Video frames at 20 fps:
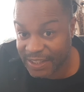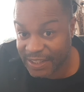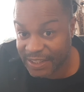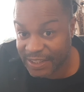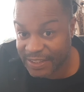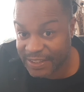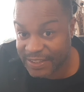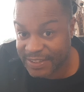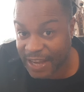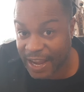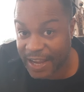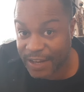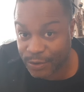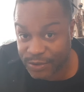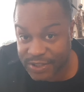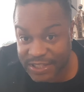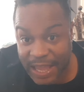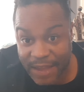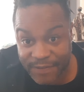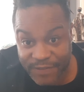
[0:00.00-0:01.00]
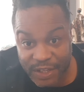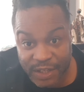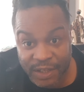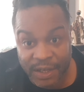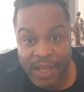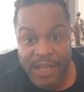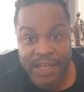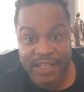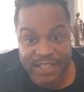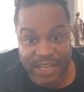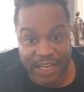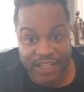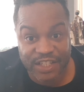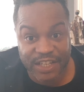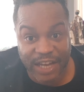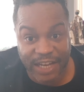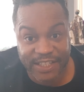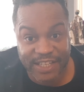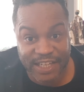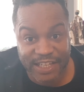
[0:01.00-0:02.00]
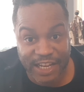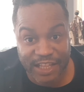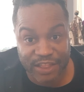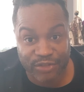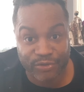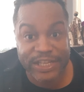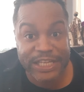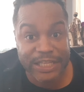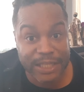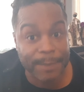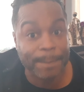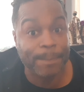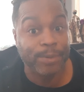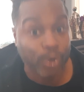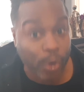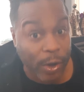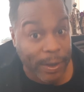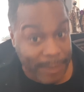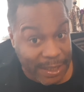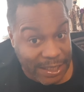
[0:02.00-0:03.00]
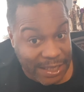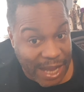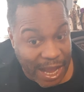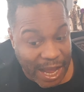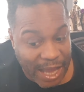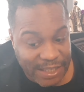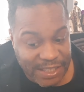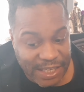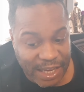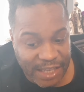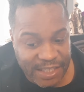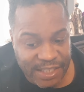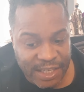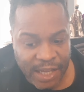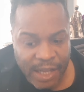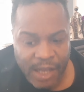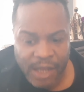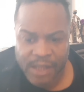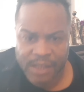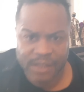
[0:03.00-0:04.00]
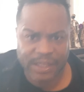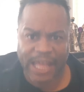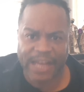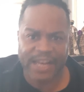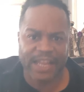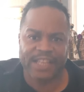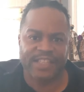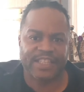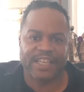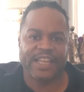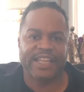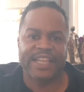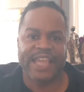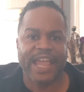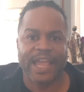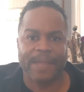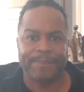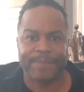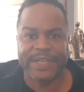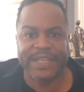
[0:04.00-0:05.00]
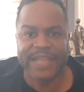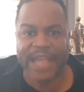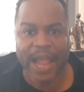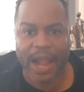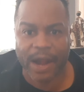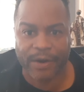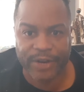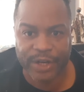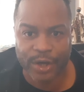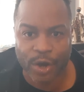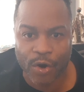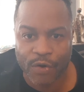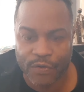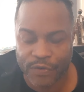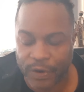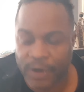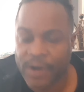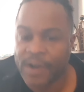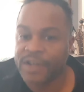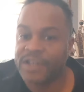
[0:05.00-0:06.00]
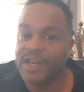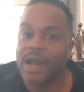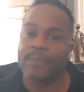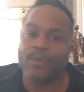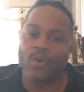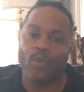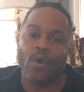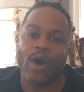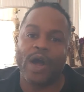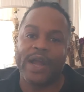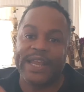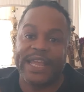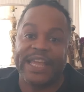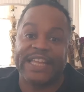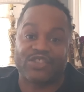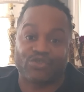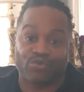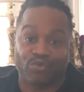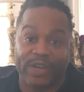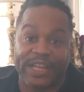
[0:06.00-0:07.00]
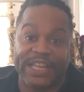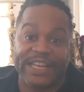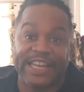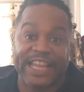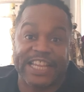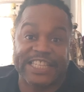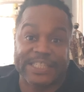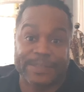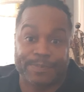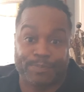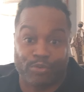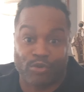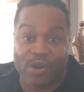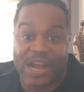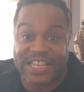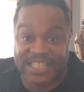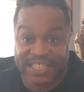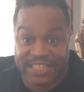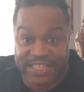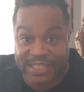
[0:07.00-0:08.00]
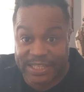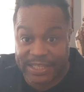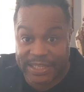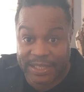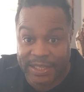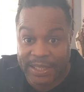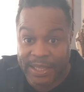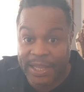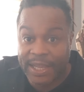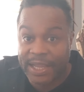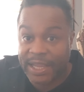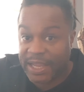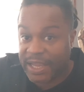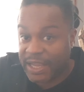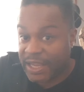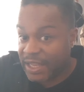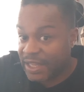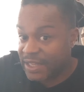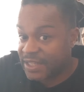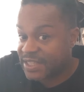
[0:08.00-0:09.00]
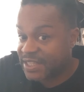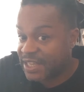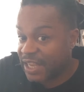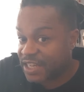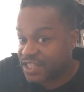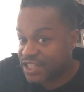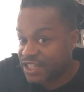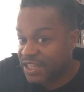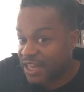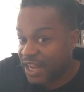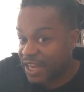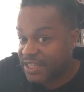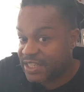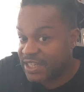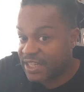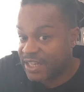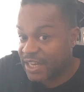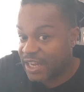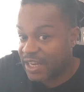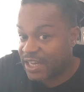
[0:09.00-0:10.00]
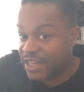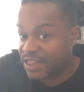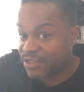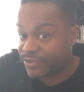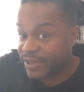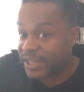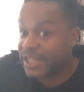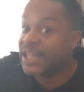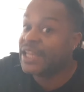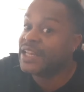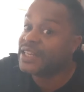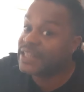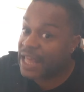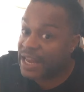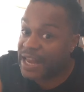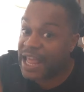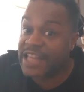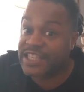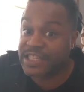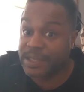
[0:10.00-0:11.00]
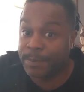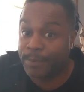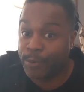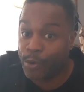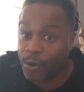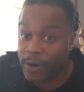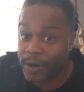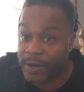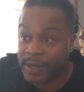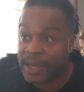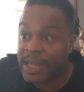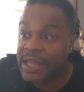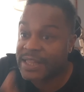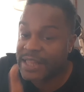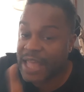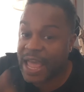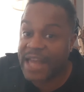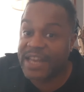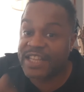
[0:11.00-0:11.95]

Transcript: Title VII, Section 1983, in the employment context, that it can't be carried over. Number one, it's written expressly in Section 1983. Now that's important. That